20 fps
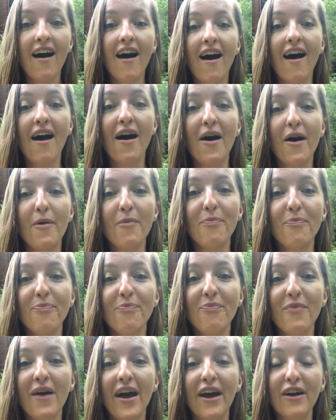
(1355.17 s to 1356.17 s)

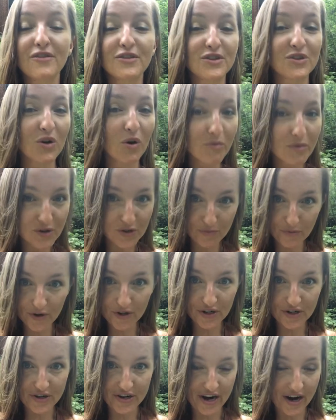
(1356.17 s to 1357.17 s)
I have so much more
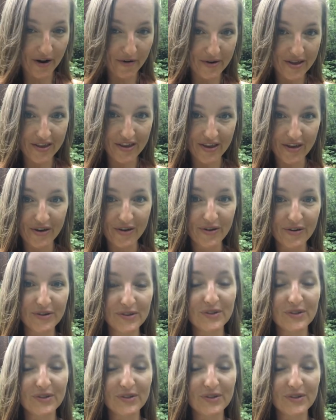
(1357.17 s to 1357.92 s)
to share with you,